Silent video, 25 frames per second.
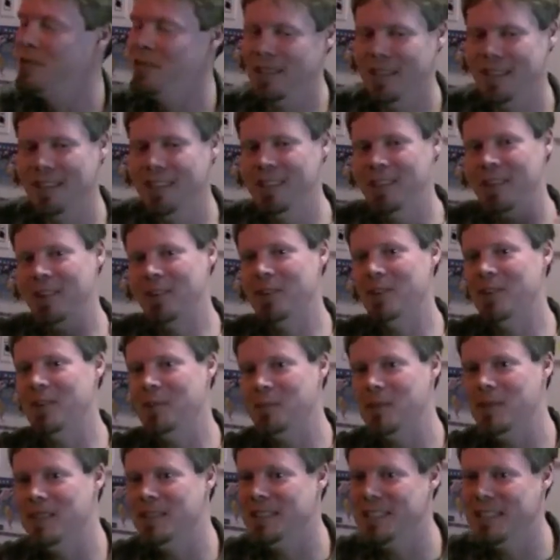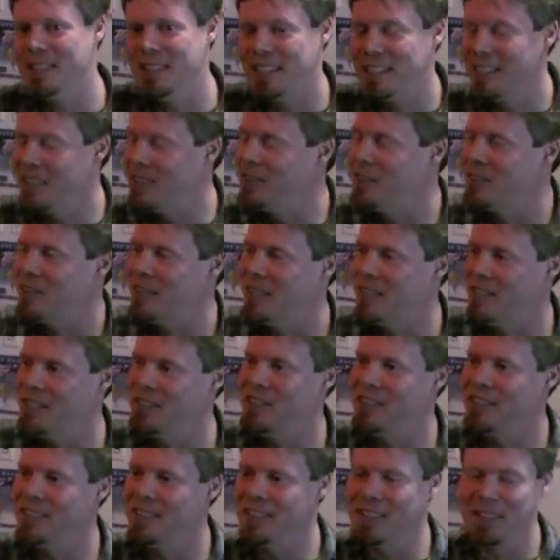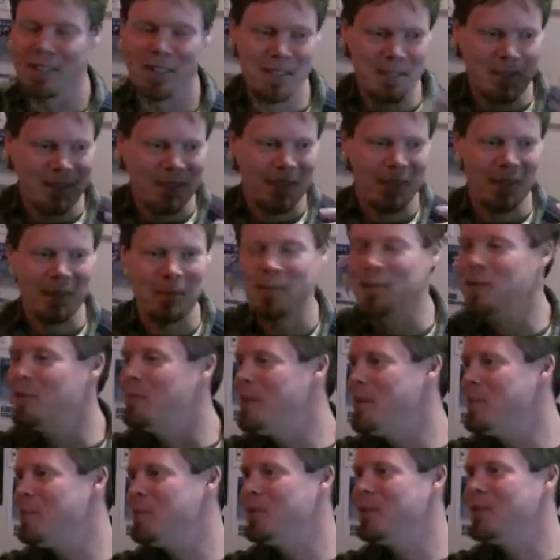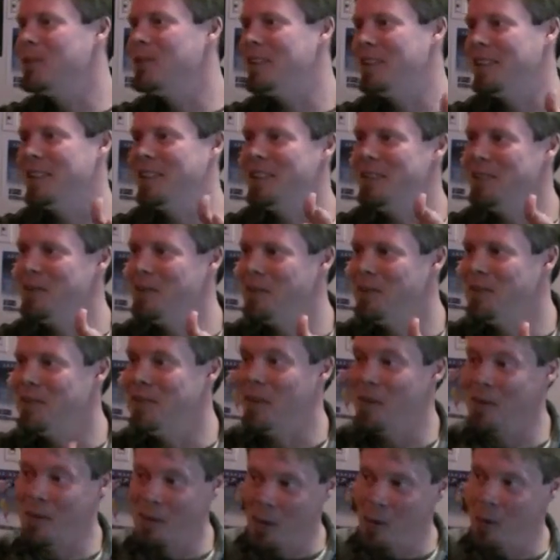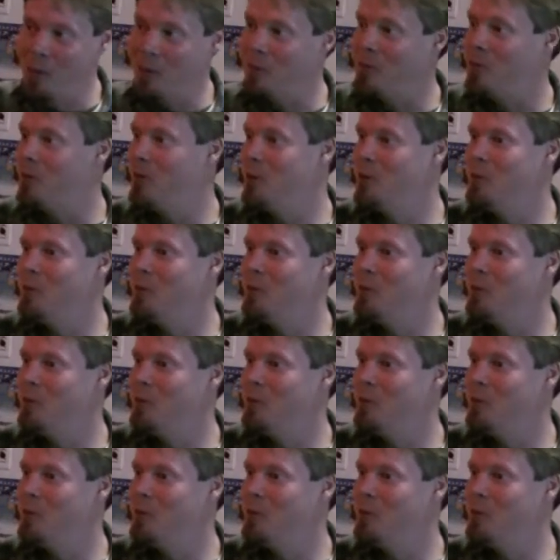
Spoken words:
So that you could be sitting in your kitchen and there are people looking in your the whole group.